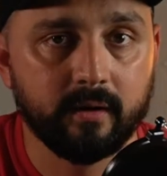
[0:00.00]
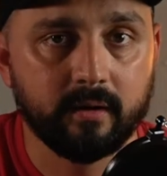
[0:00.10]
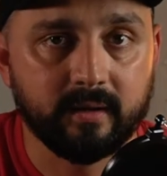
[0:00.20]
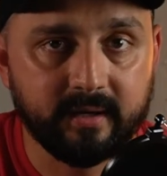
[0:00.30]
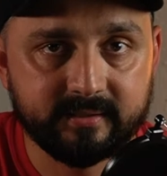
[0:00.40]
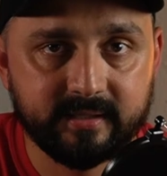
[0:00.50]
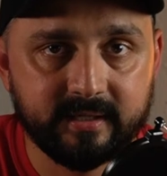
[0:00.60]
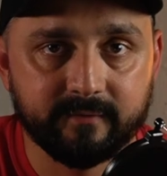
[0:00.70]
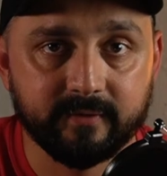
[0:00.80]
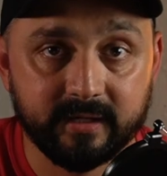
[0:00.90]
Like I
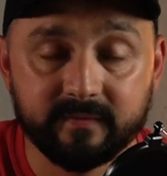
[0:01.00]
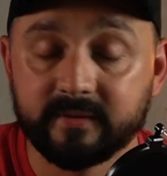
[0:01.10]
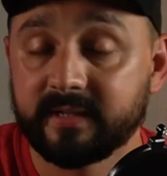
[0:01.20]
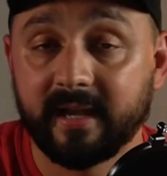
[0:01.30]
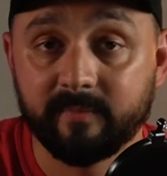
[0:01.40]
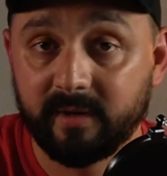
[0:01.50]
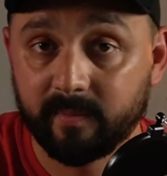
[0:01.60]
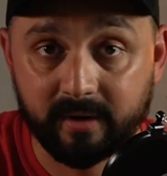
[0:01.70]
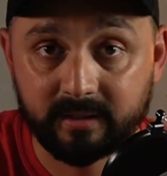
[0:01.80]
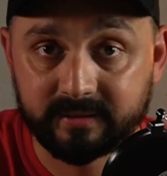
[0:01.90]
said, forgiveness can be a
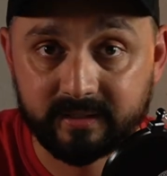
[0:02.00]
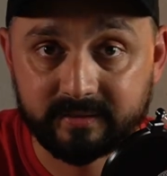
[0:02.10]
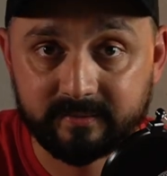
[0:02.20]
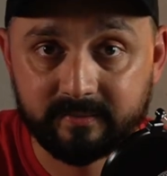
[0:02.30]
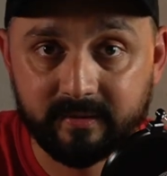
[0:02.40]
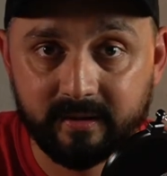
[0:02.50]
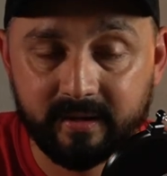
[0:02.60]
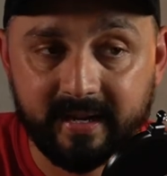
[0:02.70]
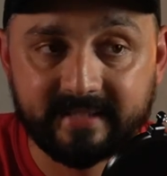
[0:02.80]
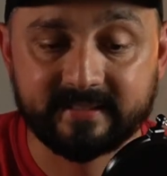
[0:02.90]
process.
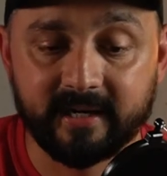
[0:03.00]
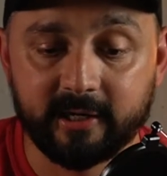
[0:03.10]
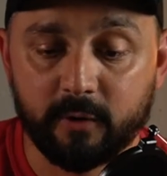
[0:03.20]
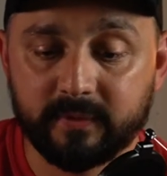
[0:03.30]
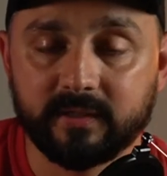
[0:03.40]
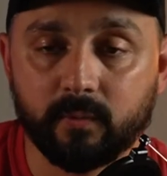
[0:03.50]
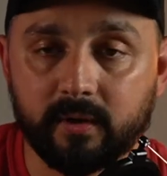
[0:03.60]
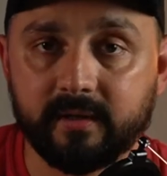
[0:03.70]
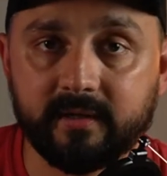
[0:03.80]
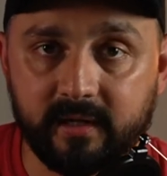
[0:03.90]
It's not always a
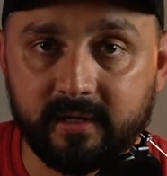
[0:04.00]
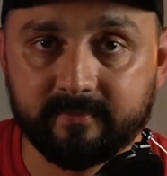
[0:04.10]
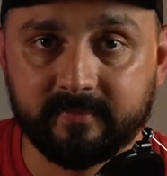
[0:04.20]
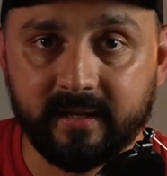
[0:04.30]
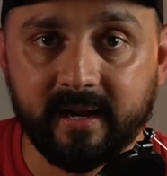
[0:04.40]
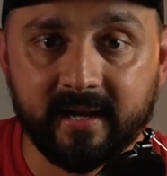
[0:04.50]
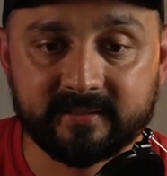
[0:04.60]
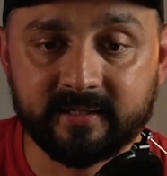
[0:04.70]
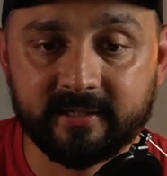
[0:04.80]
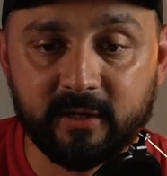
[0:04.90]
one and done. It's
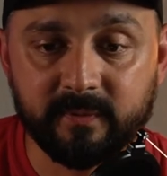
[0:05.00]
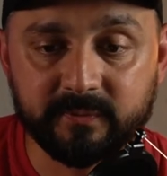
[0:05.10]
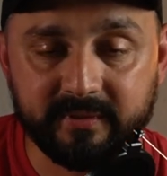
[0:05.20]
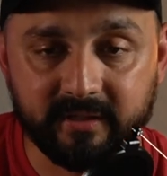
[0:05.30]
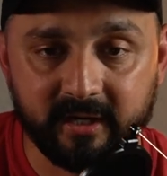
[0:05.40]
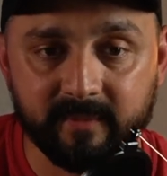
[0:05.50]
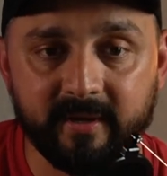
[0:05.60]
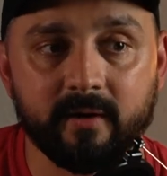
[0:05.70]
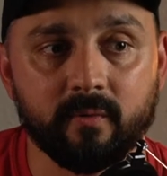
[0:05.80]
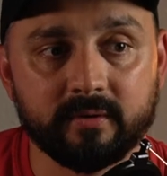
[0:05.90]
not always we talk
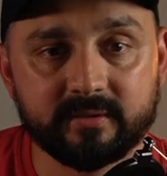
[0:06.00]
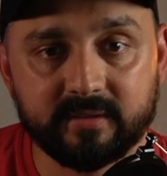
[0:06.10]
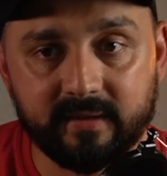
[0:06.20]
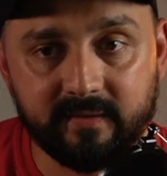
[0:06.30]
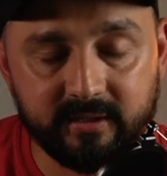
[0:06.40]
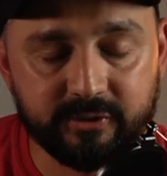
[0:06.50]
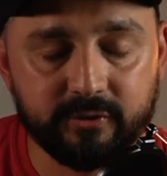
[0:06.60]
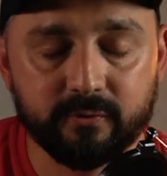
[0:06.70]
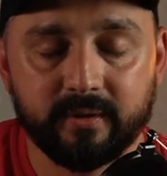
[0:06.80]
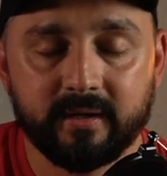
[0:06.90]
about it once and the
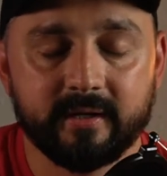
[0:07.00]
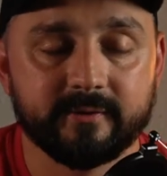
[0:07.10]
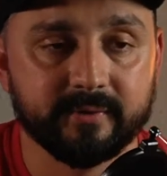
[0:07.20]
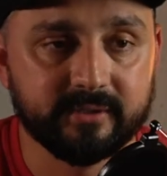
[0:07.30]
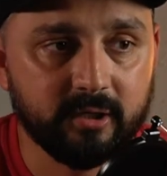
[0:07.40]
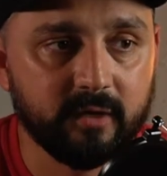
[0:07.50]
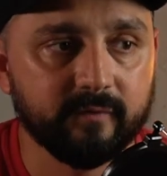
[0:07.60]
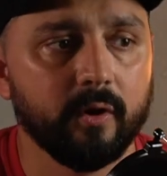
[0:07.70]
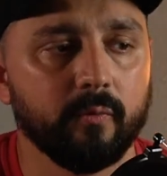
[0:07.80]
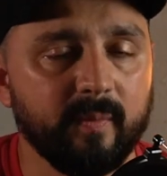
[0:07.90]
issue is resolved.
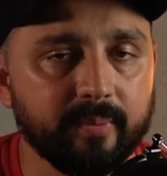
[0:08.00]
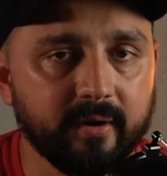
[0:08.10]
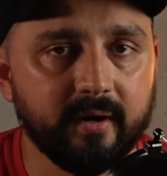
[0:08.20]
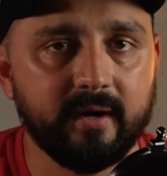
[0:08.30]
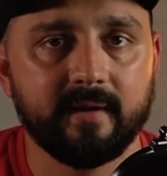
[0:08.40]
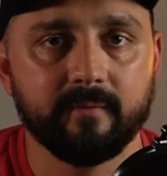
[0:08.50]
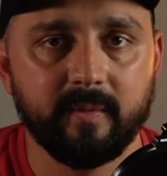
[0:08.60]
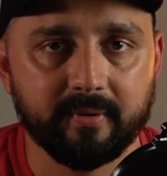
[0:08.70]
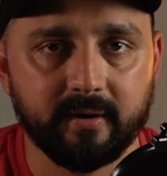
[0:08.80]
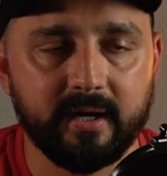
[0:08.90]
We pray and we
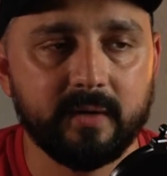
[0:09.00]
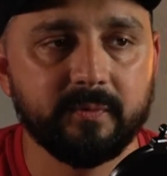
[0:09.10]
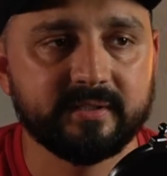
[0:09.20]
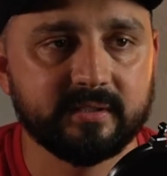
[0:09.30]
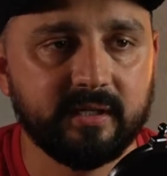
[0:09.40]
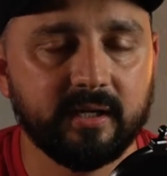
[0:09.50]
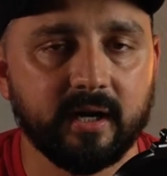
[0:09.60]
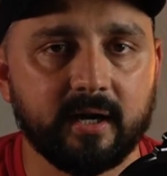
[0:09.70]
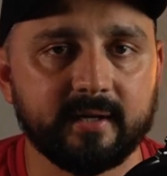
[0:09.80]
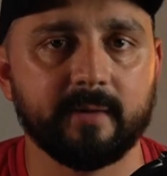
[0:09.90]
pray and we seek
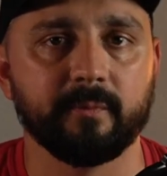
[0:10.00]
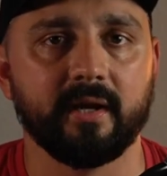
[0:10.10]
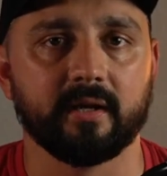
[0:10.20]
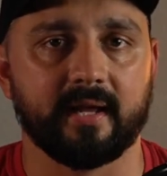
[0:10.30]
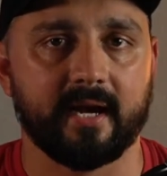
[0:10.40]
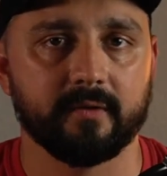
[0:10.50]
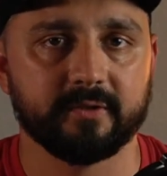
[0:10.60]
God and we allow the